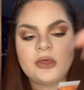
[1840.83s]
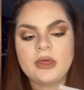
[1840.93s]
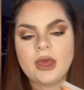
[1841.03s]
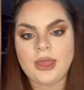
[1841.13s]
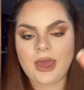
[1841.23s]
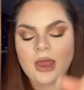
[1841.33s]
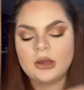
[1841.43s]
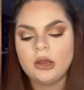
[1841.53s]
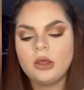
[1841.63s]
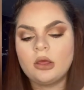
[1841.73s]
Again,
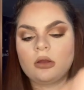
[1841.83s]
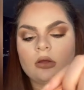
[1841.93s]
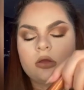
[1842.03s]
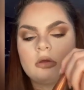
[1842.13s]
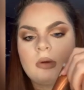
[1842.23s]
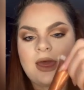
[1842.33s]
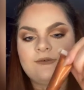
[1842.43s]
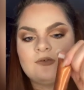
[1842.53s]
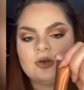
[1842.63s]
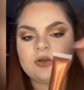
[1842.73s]
Hugh
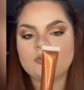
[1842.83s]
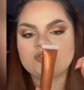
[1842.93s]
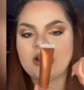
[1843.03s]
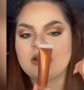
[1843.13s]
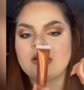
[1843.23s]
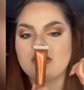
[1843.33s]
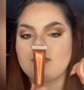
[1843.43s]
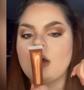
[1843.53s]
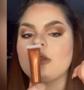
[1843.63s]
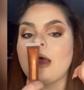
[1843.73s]
Hefner shade. It
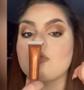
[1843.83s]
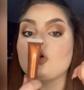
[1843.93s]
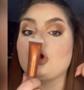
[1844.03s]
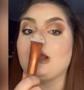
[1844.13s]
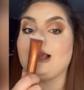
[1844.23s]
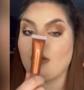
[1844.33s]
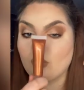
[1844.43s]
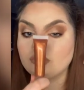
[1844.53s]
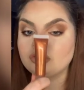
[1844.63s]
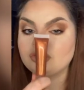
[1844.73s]
smells absolutely
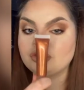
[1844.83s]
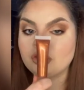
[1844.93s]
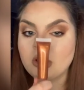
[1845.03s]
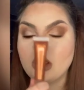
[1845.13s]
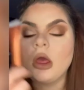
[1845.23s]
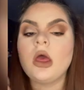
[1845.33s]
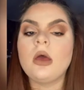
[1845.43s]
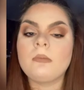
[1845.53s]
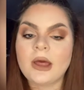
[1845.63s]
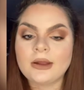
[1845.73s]
lush.
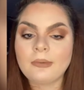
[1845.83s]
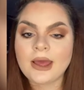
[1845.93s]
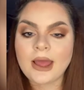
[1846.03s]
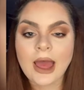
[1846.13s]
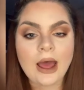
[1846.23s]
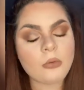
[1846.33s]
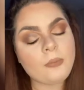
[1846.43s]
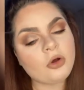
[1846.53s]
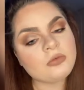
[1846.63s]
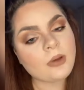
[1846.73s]
But anyway, I will
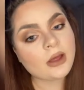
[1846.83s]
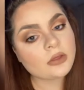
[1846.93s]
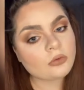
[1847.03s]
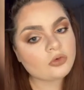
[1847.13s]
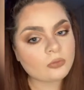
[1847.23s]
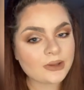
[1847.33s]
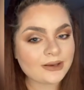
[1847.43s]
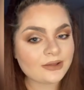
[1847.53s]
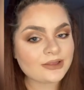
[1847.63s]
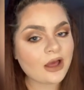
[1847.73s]
post my social
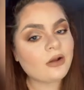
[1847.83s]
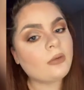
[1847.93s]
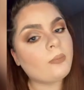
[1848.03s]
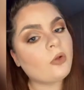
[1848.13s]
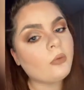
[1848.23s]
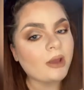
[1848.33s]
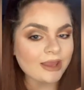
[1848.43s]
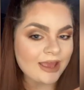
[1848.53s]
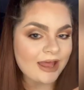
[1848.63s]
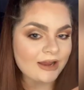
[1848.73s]
medias down below
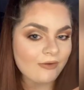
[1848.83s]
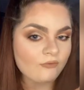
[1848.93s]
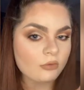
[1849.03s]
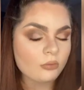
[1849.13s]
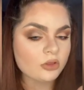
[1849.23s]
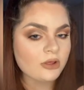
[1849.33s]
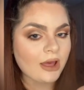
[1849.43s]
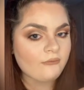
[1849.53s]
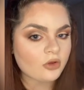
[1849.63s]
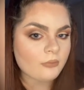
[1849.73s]
again if you want to have a
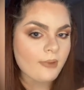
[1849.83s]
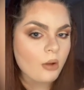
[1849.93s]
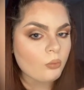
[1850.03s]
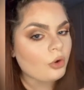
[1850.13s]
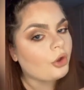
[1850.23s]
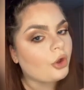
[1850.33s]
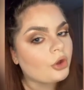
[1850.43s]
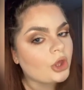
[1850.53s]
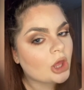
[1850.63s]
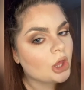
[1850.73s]
look at my
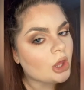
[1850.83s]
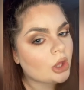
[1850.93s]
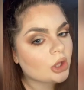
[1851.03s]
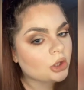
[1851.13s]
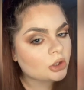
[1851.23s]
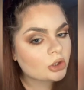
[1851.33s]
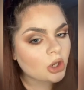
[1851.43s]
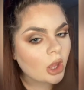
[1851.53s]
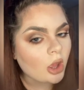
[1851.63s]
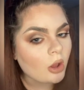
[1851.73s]
work. And
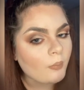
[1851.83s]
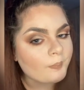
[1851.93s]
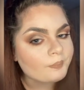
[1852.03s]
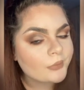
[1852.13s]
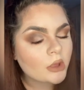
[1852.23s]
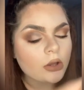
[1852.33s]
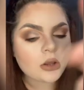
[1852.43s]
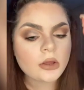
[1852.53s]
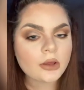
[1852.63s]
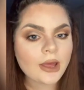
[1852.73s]

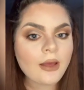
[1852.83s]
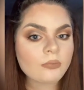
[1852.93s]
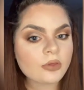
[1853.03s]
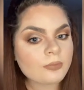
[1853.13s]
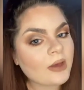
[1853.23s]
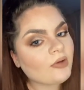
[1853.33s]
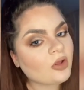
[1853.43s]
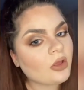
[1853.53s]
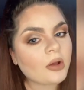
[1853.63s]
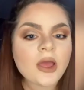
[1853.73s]
yeah, this is my final
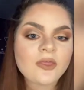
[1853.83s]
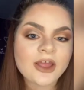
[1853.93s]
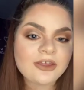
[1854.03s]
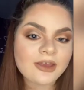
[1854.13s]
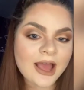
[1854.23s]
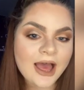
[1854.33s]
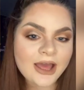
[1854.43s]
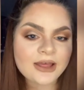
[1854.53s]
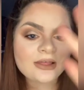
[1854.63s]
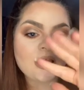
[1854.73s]
look. Thank you
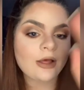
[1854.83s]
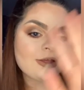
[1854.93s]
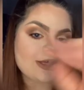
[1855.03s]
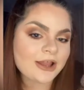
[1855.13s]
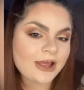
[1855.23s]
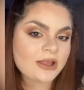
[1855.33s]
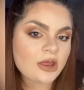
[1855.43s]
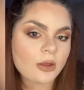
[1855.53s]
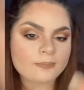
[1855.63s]
guys. I'll see you later.